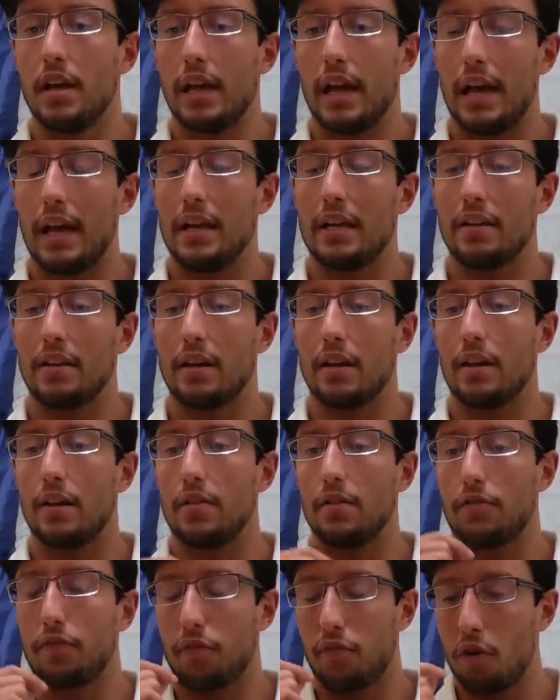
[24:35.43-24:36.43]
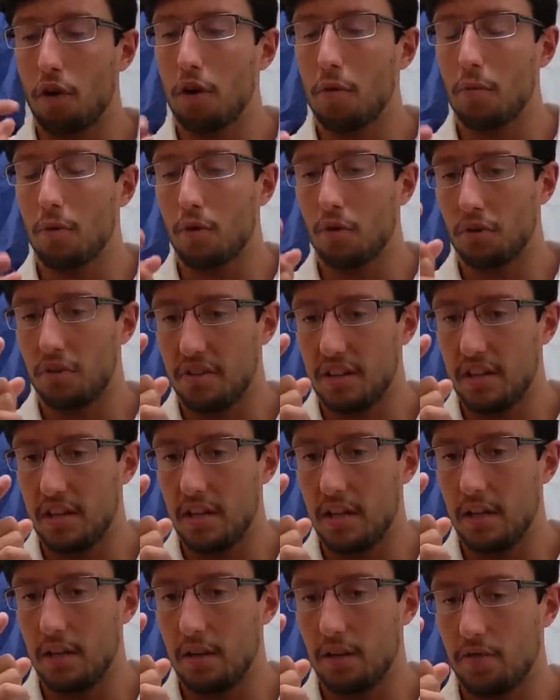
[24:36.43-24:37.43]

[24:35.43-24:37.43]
And from the